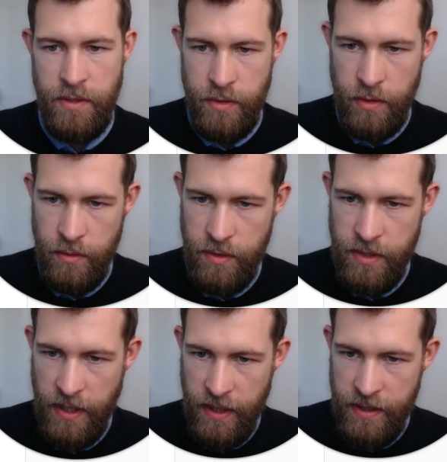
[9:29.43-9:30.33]
So
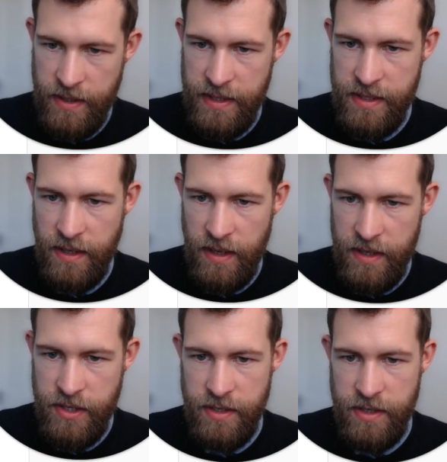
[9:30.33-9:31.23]
tools and
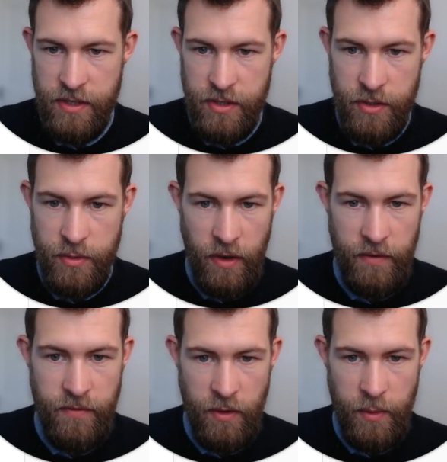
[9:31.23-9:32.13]
installations that do
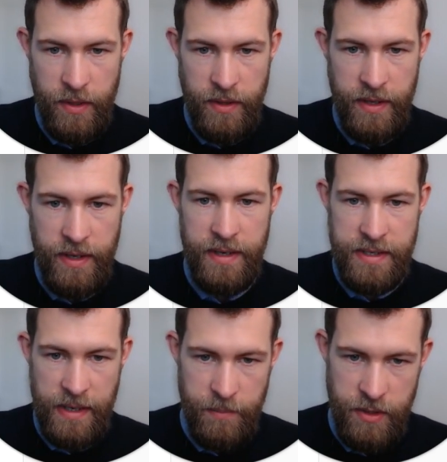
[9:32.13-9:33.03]
not fall within the
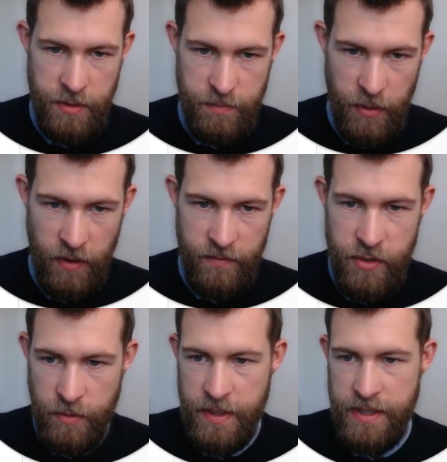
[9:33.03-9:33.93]
examples above
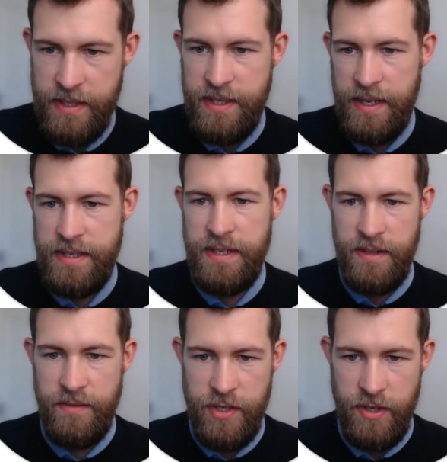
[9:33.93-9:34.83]
should be assessed
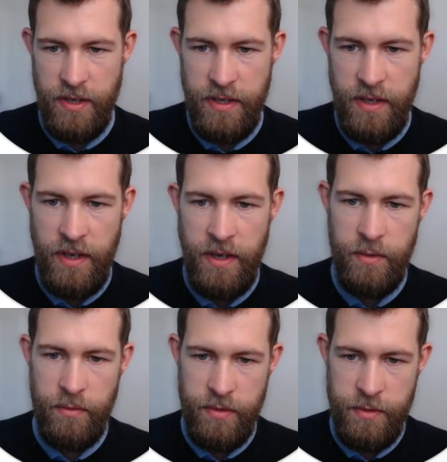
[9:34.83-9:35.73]
individually
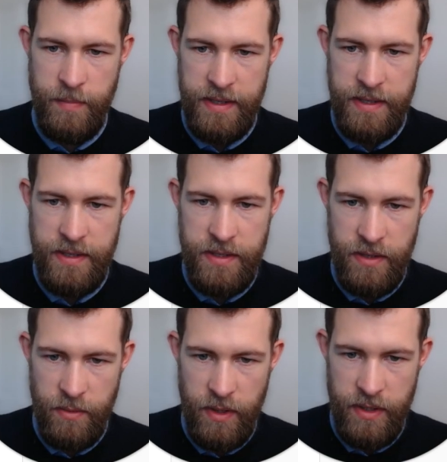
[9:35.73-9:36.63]
with respect to
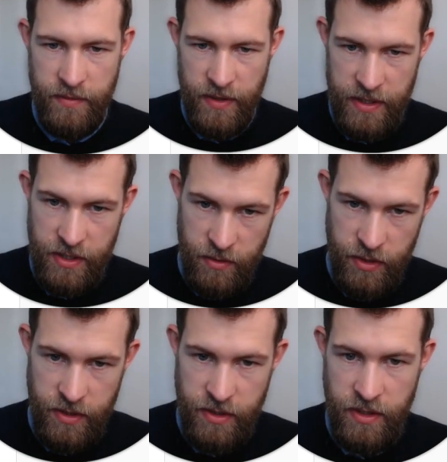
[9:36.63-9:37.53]
the wording of the
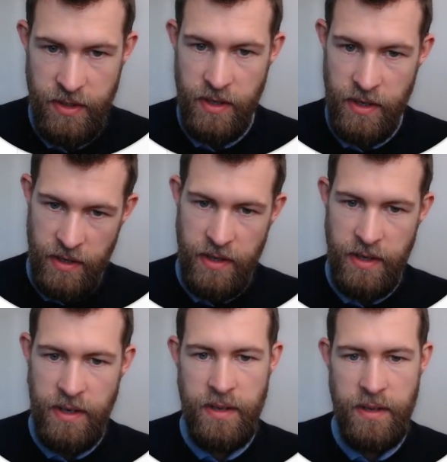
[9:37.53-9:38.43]
exclusions.
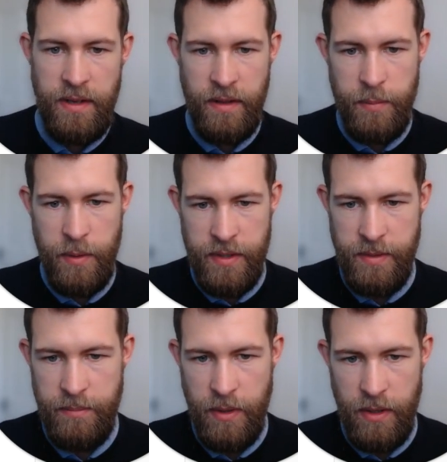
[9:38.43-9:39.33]
They put this a
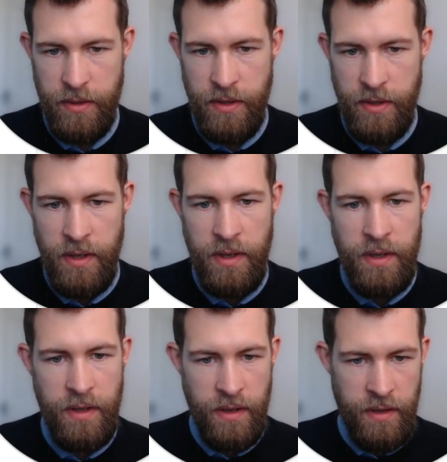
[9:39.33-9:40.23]
bit in bold.
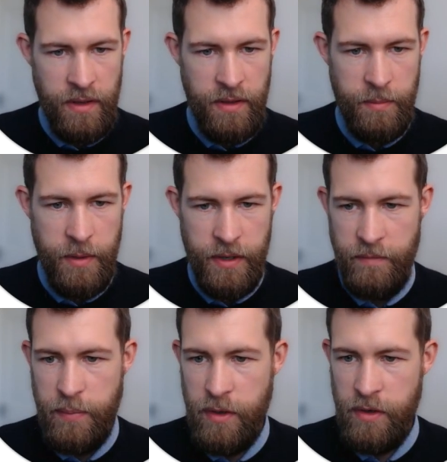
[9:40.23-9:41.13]
The burden
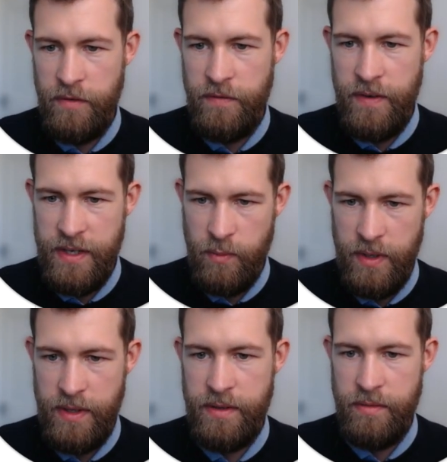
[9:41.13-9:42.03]
of proof is
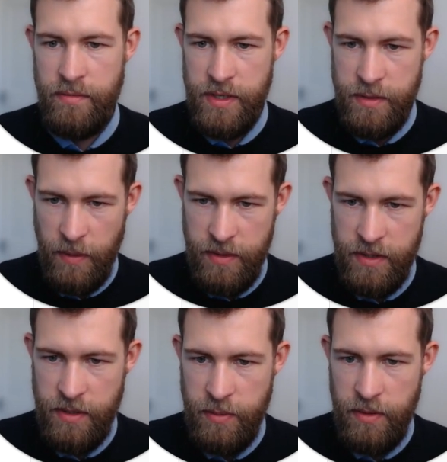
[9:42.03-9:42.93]
with the
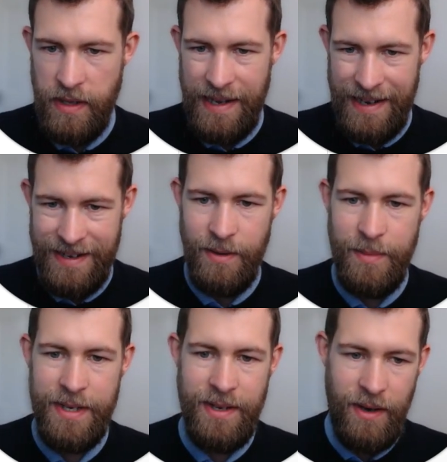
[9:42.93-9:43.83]
responsible
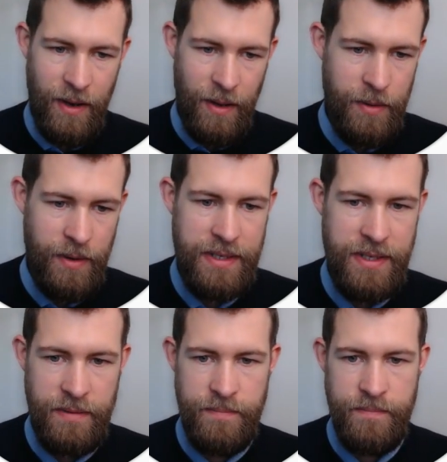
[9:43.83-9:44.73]
economic
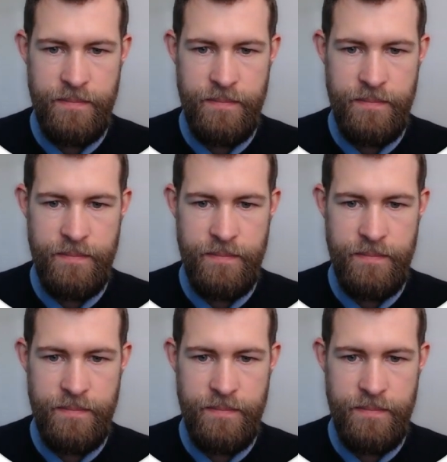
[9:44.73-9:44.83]
operator.